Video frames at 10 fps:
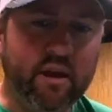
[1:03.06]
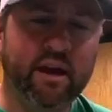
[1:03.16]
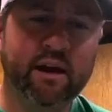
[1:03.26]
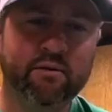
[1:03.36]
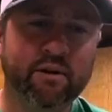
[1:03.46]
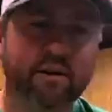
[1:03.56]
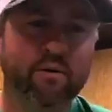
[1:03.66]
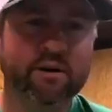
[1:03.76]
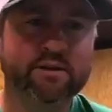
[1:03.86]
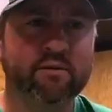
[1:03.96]
Yeah, it really
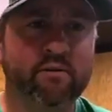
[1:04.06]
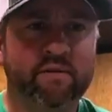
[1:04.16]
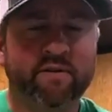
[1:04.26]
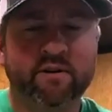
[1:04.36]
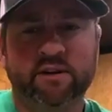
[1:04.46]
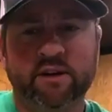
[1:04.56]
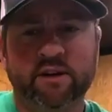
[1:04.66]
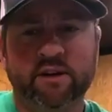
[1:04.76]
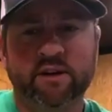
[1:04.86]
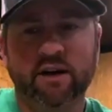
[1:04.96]
was. So when we first got
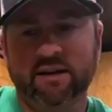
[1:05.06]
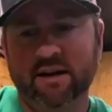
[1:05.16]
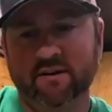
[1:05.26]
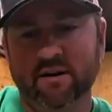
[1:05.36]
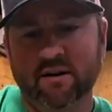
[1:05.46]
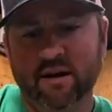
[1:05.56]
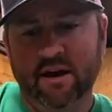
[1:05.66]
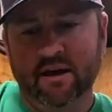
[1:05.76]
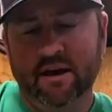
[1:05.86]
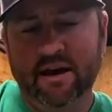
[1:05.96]
down there,
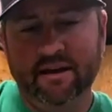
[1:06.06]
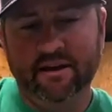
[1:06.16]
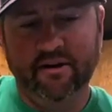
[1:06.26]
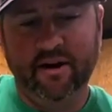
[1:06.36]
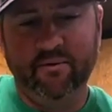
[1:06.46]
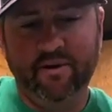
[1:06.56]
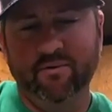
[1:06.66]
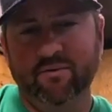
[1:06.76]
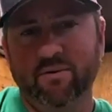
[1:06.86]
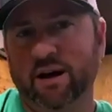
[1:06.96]
you know, we
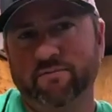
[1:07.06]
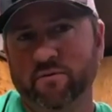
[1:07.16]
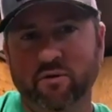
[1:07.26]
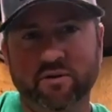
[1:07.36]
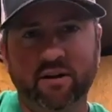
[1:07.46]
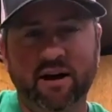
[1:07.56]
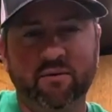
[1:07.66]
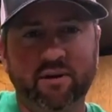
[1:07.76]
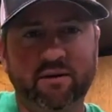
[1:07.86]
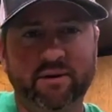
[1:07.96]
I'm from North Carolina.
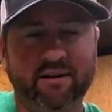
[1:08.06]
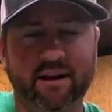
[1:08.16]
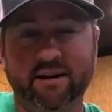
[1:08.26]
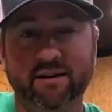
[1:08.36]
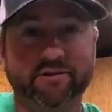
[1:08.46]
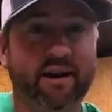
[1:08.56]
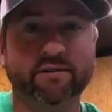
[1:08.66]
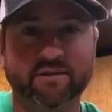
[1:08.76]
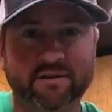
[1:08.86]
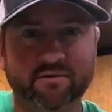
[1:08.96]
We had been like in a
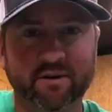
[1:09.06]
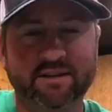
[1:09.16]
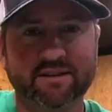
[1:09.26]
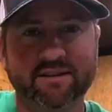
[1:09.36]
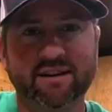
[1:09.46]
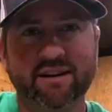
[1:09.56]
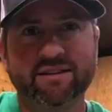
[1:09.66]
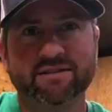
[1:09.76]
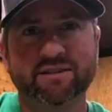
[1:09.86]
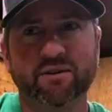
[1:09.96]
drought situation.
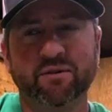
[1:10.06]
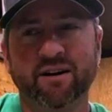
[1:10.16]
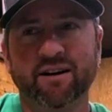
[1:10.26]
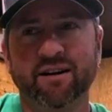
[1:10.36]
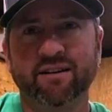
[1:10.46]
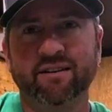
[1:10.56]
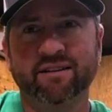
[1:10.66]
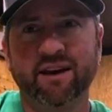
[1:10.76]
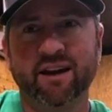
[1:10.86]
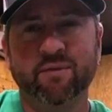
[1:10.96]
So uh,
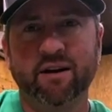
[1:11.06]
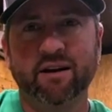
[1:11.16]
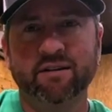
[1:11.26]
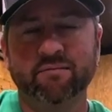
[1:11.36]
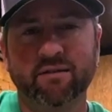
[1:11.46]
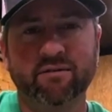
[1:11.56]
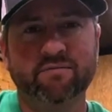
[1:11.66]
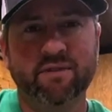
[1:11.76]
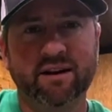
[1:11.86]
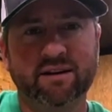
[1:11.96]
Canterbury, my
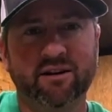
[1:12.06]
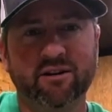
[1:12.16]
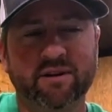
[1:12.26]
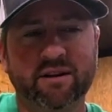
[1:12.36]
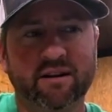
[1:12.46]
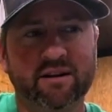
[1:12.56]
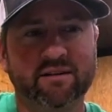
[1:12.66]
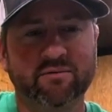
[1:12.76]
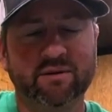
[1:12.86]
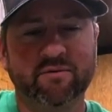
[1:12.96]
roommate, called me like
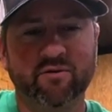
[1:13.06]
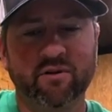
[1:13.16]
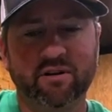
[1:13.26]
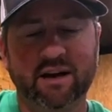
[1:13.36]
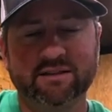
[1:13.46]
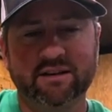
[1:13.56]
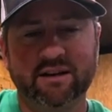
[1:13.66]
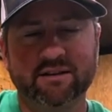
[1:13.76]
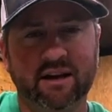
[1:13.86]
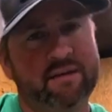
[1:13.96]
the week before the Classic.
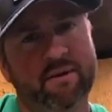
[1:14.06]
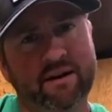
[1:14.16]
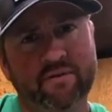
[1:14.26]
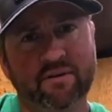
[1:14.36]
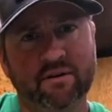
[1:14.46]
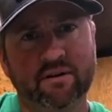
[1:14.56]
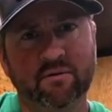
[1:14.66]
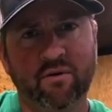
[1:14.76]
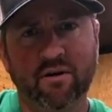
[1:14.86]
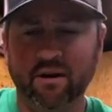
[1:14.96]
He's like, "Hey man, have you looked at the
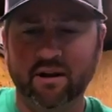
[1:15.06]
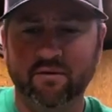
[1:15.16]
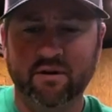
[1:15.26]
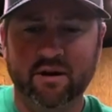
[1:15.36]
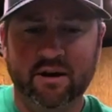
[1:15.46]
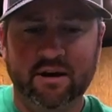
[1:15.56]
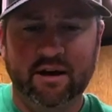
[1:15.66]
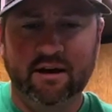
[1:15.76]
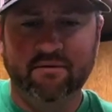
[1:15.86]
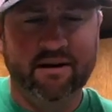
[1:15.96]
water level
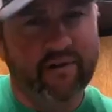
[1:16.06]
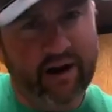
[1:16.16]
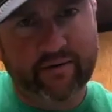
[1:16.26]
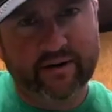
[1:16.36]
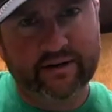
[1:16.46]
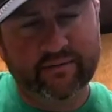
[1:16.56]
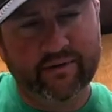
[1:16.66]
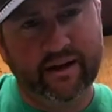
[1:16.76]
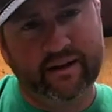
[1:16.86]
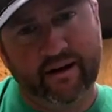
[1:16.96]
at Ray Roberts?" And I'm
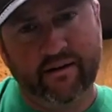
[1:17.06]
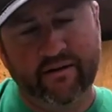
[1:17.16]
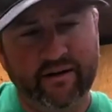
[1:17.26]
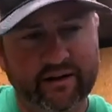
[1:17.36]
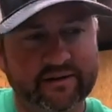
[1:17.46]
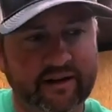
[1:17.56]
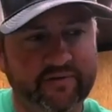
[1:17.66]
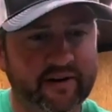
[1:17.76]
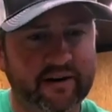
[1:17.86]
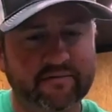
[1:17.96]
like, "No." I said, "I
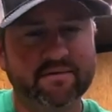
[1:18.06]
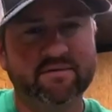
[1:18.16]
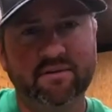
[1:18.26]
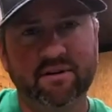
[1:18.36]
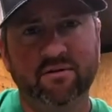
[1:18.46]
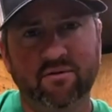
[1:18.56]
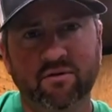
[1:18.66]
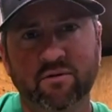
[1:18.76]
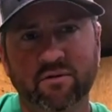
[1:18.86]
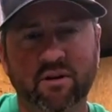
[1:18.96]
figured it was, you know,
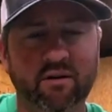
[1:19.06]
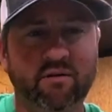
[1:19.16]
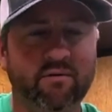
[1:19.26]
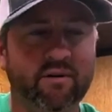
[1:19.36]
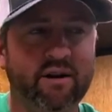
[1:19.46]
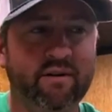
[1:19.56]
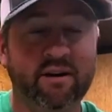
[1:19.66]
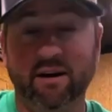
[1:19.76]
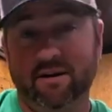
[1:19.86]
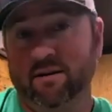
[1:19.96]
normal or low or whatever."
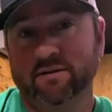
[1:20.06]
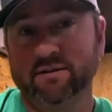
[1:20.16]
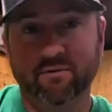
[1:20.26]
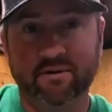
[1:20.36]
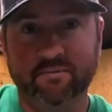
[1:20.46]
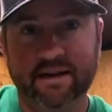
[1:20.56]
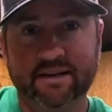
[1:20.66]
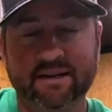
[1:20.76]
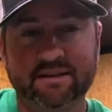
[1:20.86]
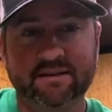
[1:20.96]
And I honestly wasn't paying
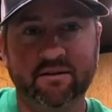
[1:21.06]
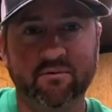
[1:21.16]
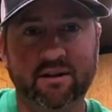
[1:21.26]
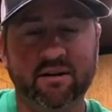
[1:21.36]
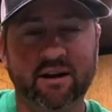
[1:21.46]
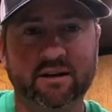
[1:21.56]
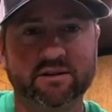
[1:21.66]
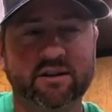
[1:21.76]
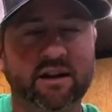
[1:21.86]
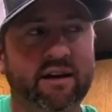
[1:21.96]
attention to the weather like I
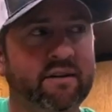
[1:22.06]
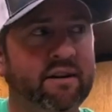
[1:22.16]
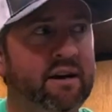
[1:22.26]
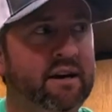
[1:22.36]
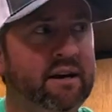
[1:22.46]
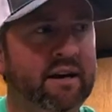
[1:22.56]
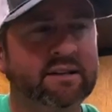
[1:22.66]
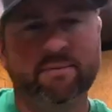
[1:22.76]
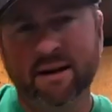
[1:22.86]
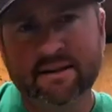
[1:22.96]
should have. And he
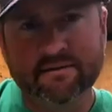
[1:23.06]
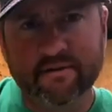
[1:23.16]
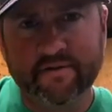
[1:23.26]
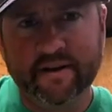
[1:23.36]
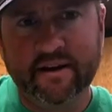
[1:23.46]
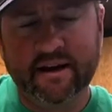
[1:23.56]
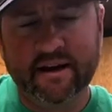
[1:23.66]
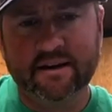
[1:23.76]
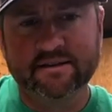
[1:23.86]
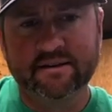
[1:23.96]
said, "Man, that's three feet
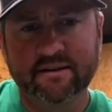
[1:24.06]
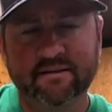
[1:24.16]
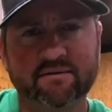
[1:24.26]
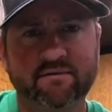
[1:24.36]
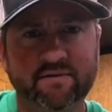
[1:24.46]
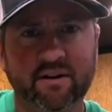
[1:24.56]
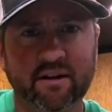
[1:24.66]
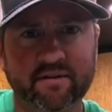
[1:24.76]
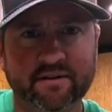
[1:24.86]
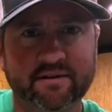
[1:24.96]
high." I said, "You're
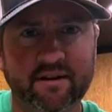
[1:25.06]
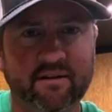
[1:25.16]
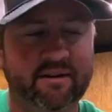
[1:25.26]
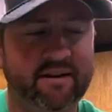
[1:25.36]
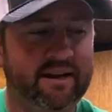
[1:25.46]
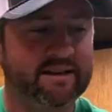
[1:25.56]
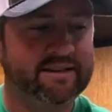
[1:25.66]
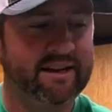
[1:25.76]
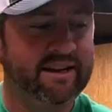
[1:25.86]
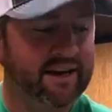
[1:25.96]
full of it, you know." And I
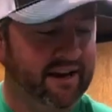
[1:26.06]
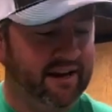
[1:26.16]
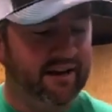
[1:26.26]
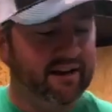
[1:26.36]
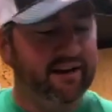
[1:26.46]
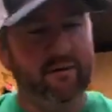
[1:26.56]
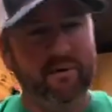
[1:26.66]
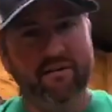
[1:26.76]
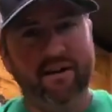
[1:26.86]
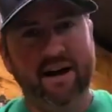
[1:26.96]
said, uh, I
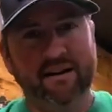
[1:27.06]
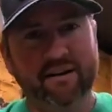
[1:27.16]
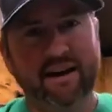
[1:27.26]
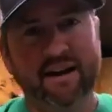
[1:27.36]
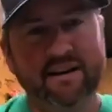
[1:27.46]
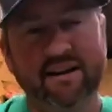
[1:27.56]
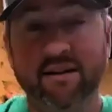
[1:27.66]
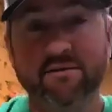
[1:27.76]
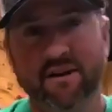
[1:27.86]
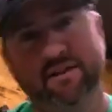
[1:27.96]
went online, looked at it, and yeah,
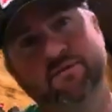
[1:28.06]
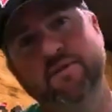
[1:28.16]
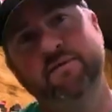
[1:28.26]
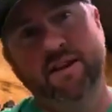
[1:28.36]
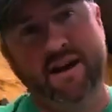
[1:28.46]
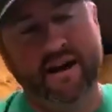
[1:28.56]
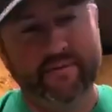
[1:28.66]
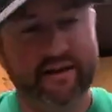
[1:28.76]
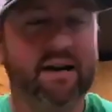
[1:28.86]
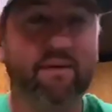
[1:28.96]
it was like three feet high.
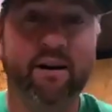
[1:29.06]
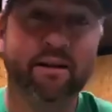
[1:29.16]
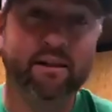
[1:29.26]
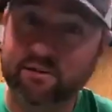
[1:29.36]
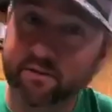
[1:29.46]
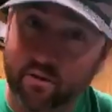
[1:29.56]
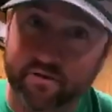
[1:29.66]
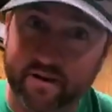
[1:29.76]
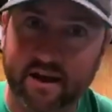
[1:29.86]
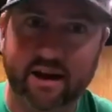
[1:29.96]
By the time we got there, it was four
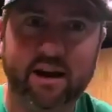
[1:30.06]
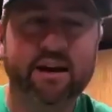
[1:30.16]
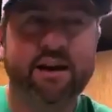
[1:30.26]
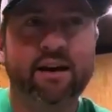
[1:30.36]
feet high.